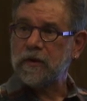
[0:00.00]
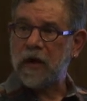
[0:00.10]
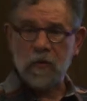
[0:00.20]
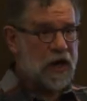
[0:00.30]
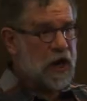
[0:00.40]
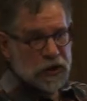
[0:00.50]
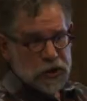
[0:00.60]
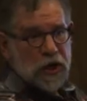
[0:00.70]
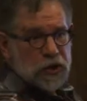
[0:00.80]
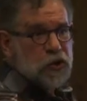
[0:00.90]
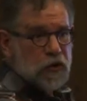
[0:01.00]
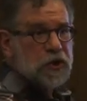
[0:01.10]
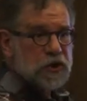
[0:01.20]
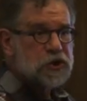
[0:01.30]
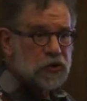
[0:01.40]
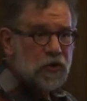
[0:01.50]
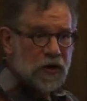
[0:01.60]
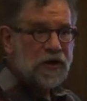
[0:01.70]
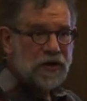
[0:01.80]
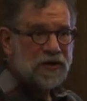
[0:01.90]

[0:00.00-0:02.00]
And when I got done doing the story,